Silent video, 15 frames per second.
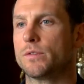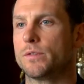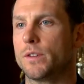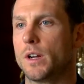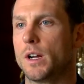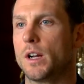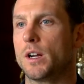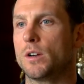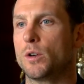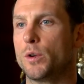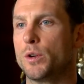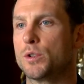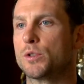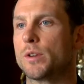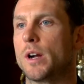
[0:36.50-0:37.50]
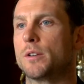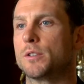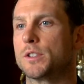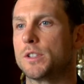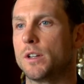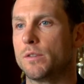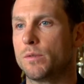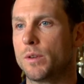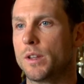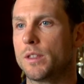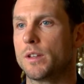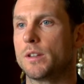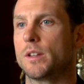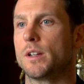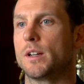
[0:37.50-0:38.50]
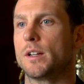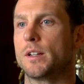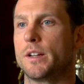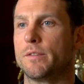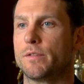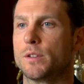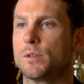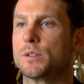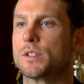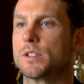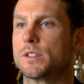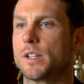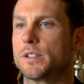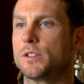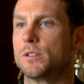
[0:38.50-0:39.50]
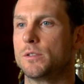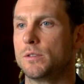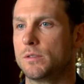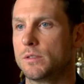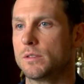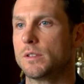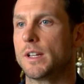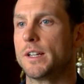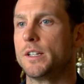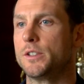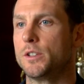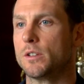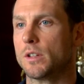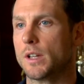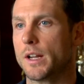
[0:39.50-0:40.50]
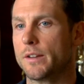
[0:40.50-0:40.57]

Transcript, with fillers: of uh, who you surround yourself with and uh, influences that you let into your